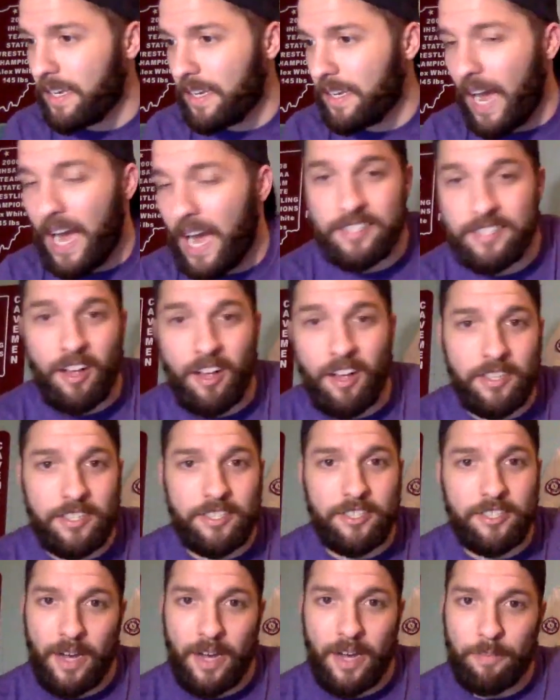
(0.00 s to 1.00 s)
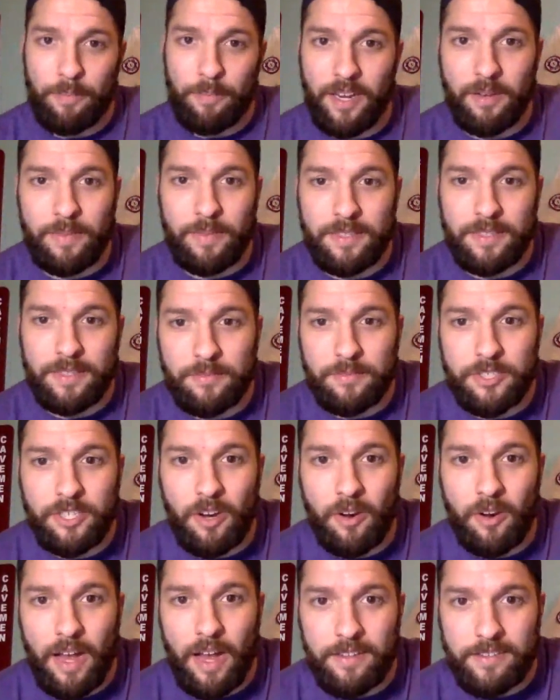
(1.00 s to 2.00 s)
I saw it too. I played him in some
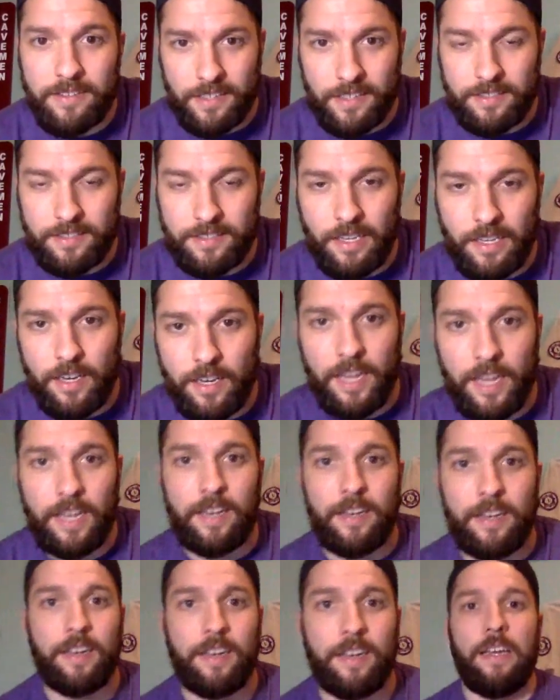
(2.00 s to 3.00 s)
showdowns on Sunday and